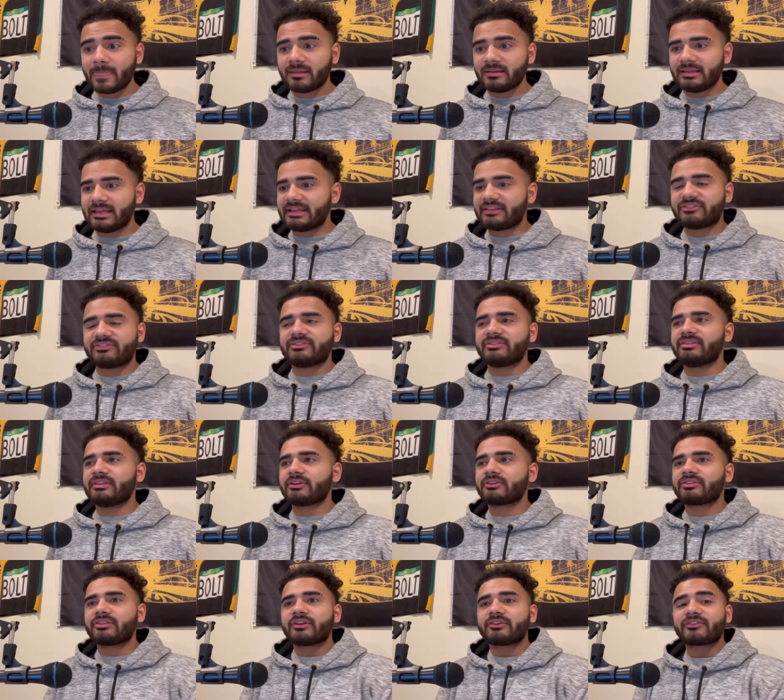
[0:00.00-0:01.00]
it's
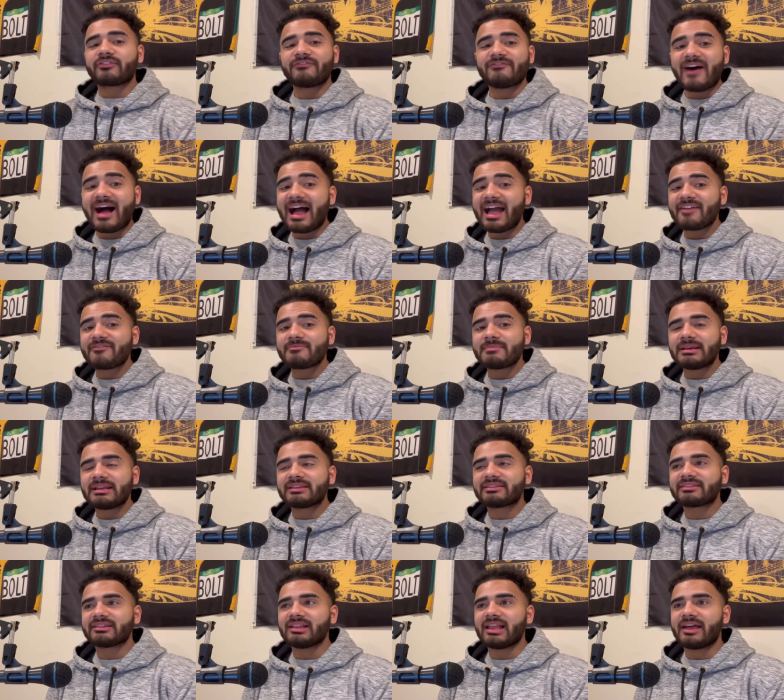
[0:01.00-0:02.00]
there there's 5
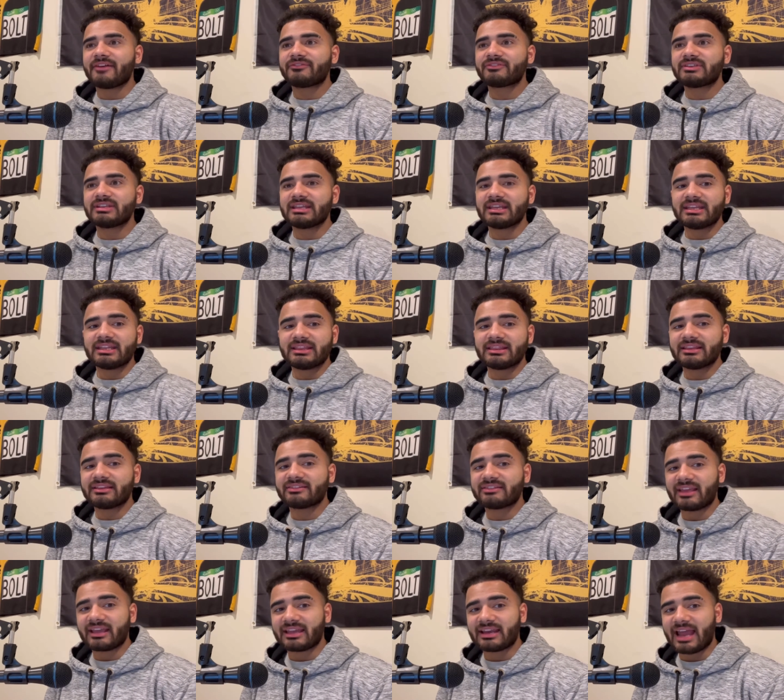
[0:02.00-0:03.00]
minutes left in the
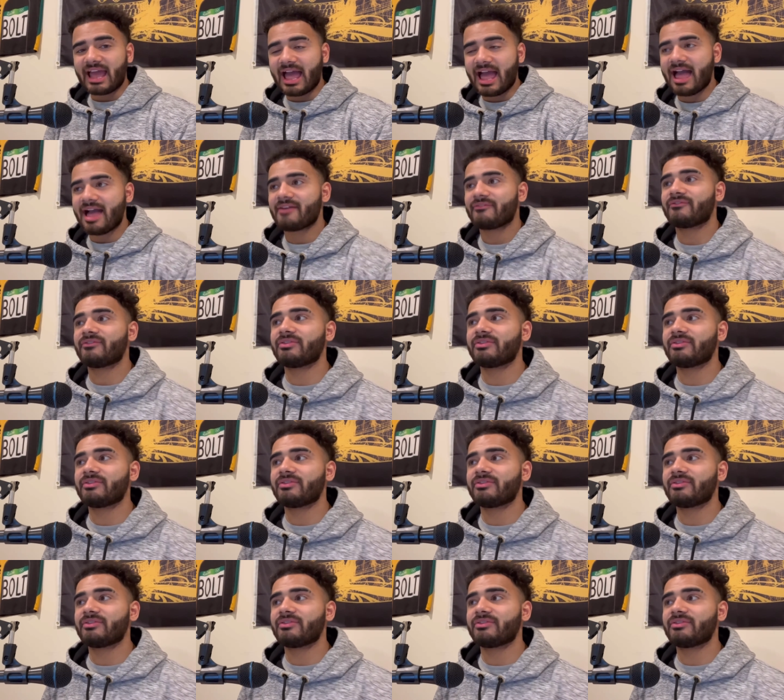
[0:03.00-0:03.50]
second half.